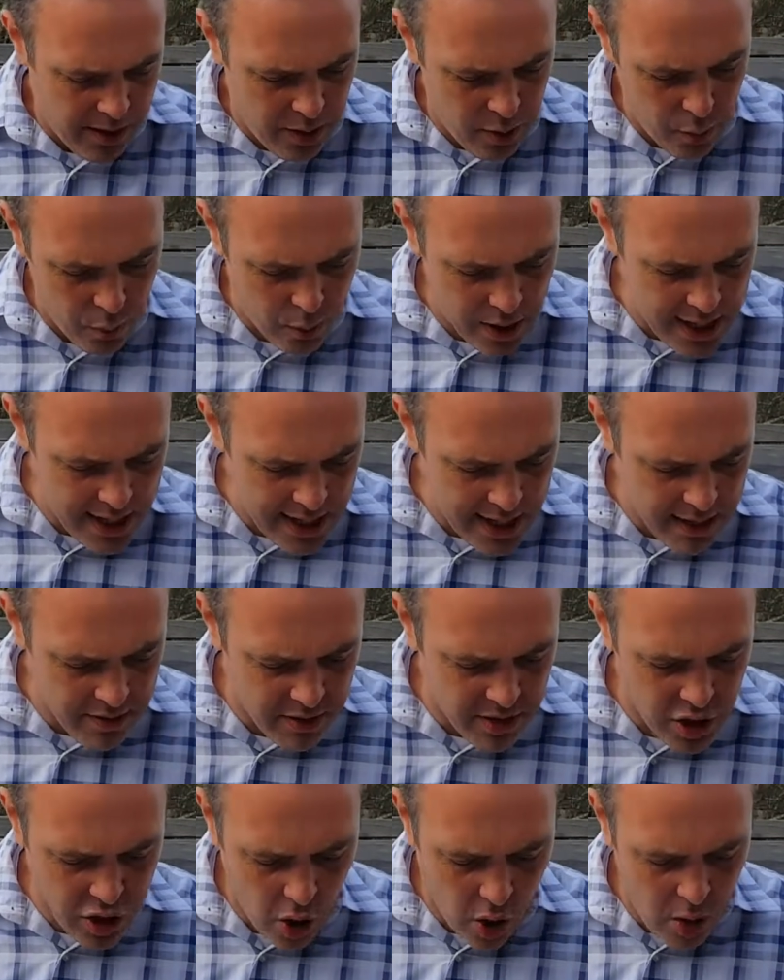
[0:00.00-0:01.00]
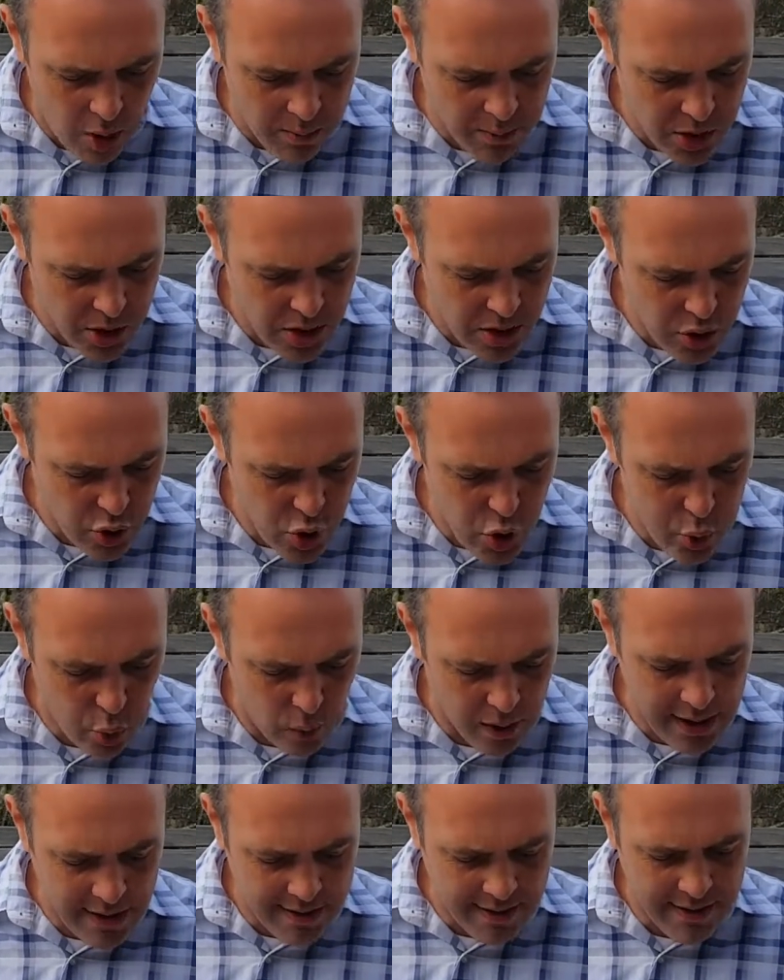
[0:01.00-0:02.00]
Reading in Psalms
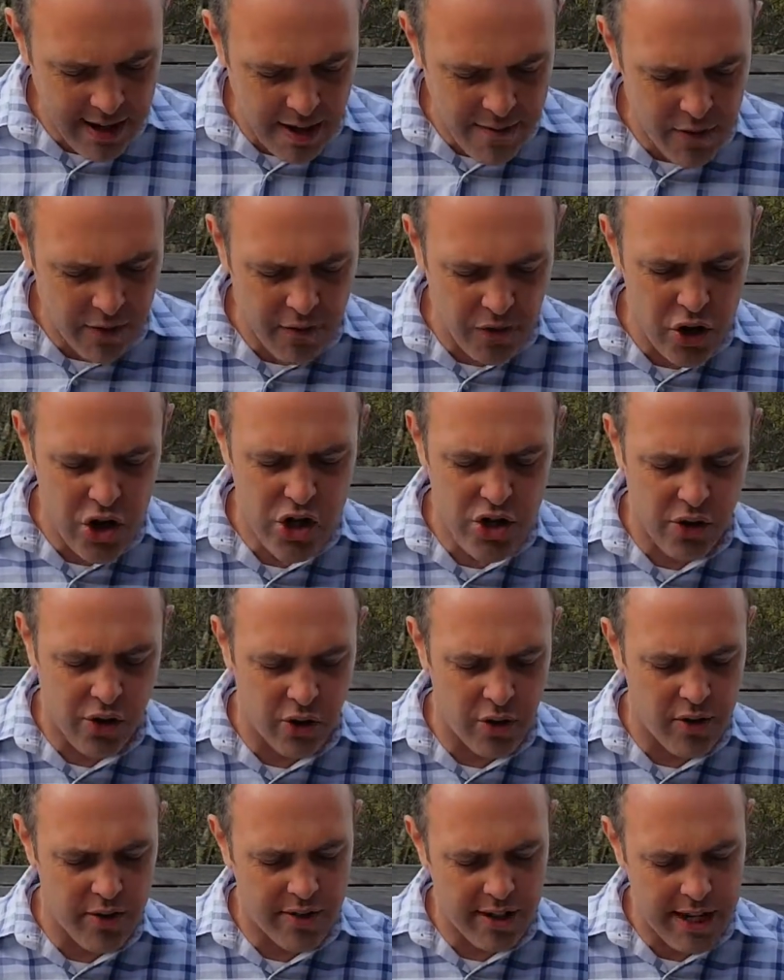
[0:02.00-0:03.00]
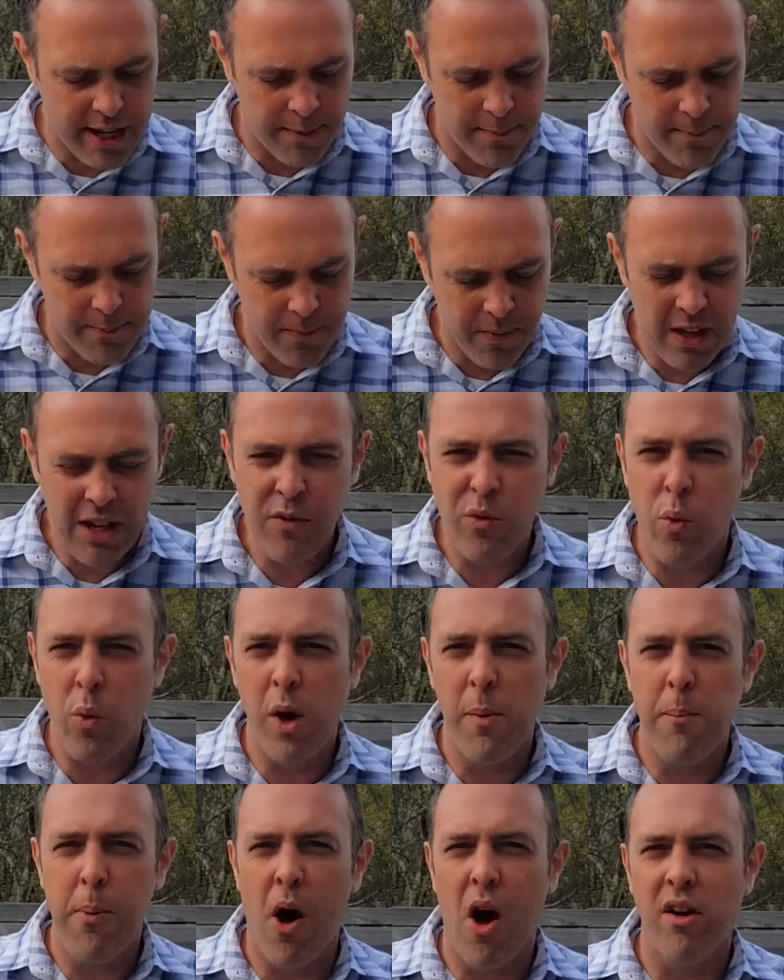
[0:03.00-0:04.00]
27, verse 13. If you
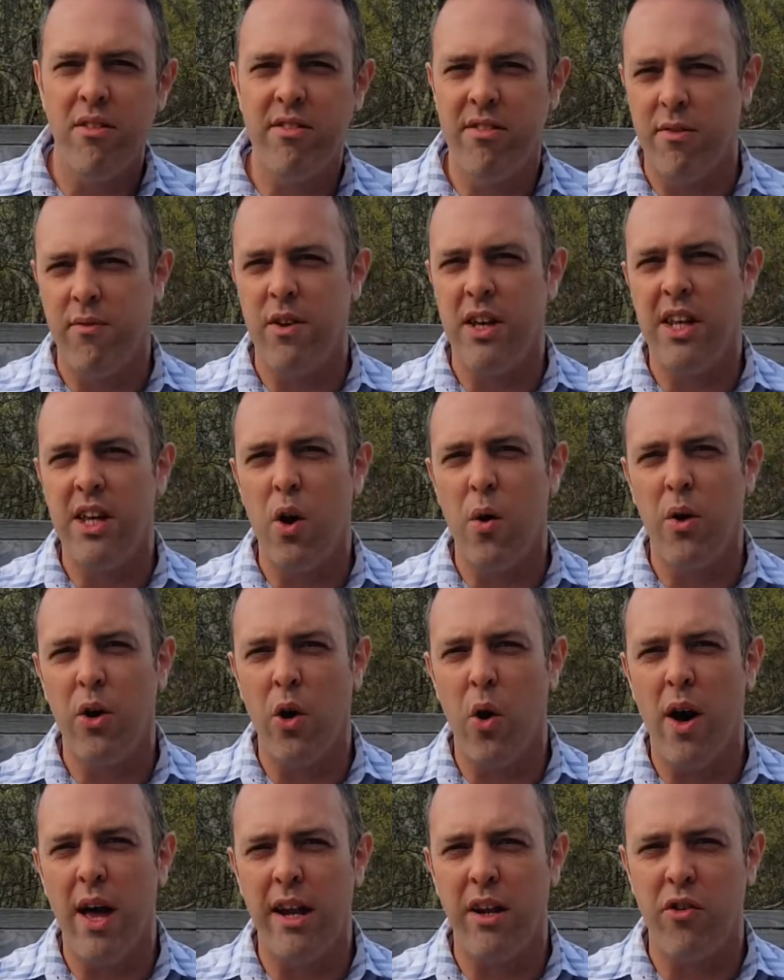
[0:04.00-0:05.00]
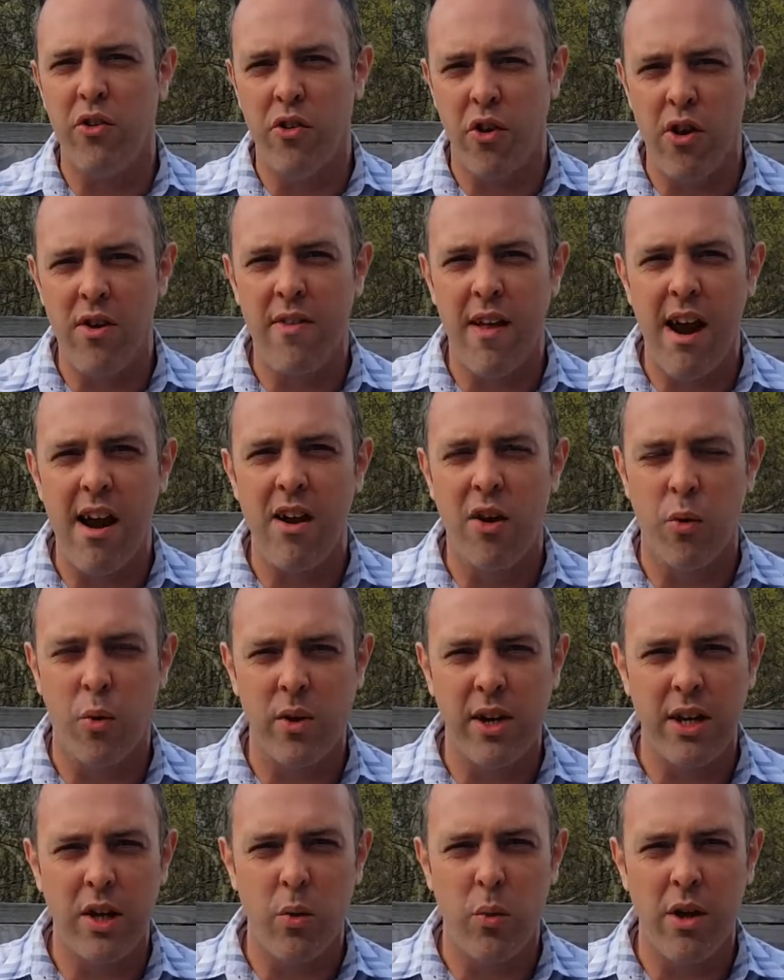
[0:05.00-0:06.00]
want to pause the video and go ahead and turn there and
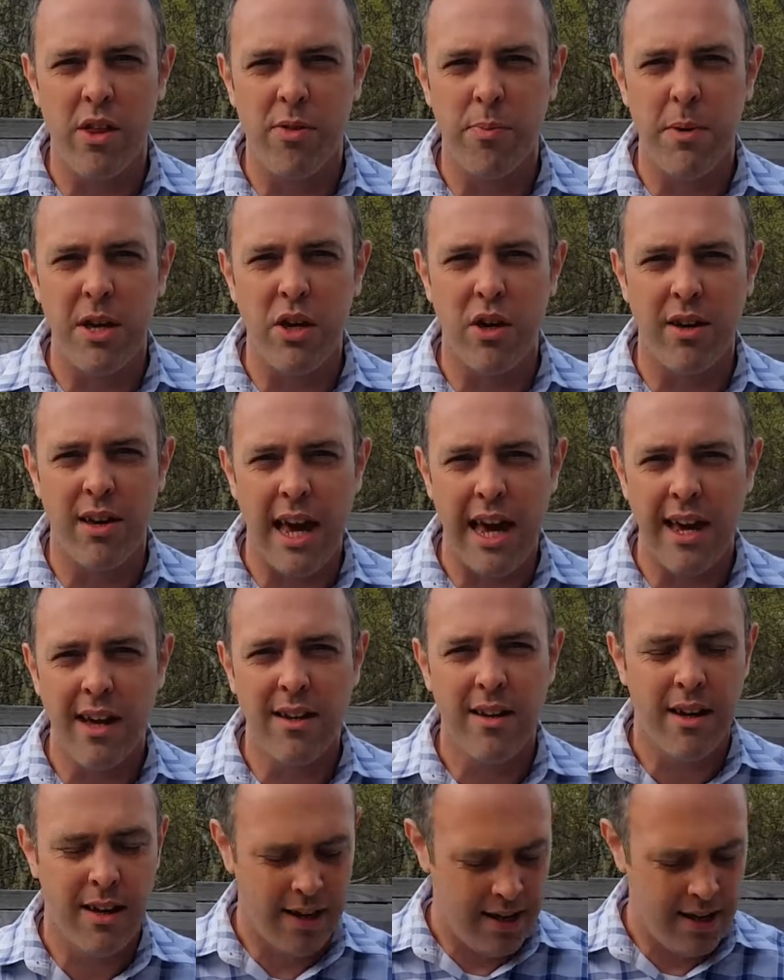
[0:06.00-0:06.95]
read it with me, you can.